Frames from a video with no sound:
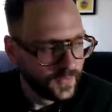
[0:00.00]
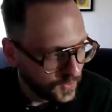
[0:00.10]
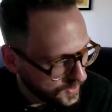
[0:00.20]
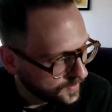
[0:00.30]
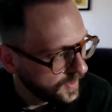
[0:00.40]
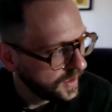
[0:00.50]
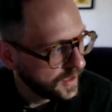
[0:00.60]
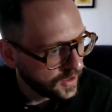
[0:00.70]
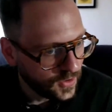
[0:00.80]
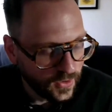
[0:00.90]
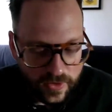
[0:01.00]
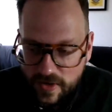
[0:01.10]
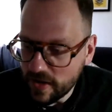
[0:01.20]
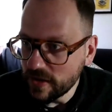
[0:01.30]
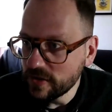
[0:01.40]
Awesome. Okay, cool.
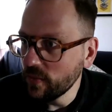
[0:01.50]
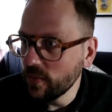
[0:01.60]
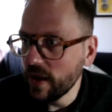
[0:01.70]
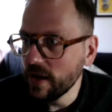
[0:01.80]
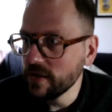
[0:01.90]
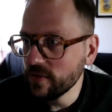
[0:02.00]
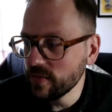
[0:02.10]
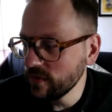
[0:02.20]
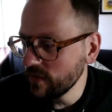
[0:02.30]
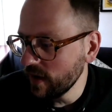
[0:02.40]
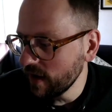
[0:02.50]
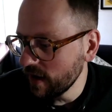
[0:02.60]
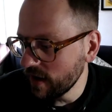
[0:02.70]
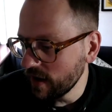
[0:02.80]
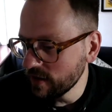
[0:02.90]
So in terms of
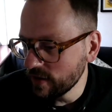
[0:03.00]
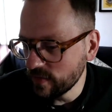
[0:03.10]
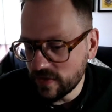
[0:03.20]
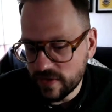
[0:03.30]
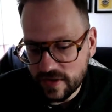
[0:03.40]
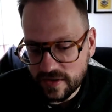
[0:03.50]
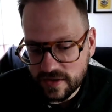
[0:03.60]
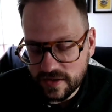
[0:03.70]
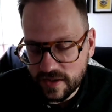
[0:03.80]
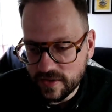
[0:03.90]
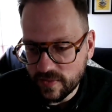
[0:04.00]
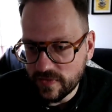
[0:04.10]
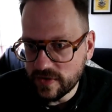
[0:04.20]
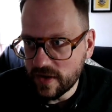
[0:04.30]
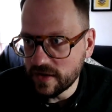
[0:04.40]
the things that we've
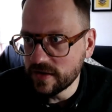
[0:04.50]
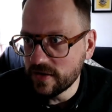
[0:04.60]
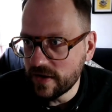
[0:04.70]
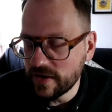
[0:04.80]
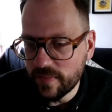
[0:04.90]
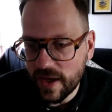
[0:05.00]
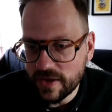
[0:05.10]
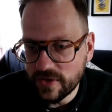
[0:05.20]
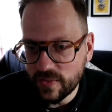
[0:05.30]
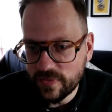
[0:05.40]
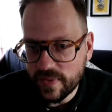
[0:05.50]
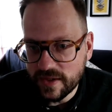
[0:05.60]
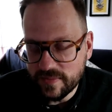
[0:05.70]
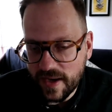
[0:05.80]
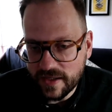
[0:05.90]
discussed, is there anything major that we've
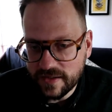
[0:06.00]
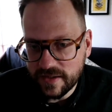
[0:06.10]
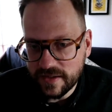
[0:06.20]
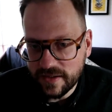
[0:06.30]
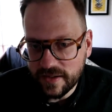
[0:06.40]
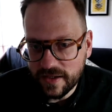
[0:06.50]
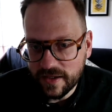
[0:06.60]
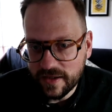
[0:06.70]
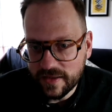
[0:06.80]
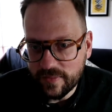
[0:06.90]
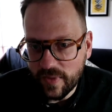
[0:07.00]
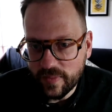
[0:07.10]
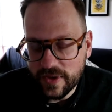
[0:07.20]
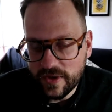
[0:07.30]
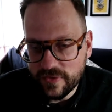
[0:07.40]
missed, Max, that might
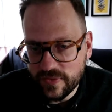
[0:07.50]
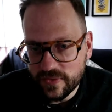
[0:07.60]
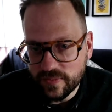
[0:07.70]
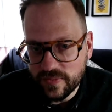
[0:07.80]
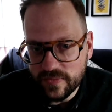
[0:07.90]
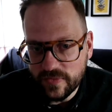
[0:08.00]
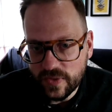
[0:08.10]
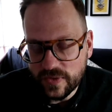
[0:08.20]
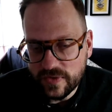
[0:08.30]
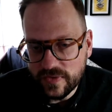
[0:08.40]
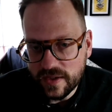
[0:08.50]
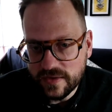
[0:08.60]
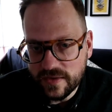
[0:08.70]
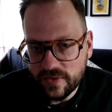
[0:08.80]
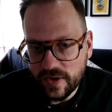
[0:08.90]
be good for viewers of this
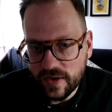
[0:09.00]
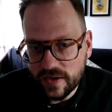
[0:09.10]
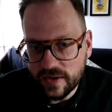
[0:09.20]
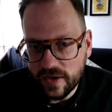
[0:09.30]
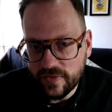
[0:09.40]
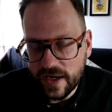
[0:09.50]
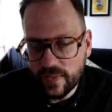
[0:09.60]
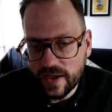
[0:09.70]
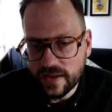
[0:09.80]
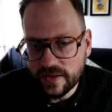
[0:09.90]
that are evaluating this?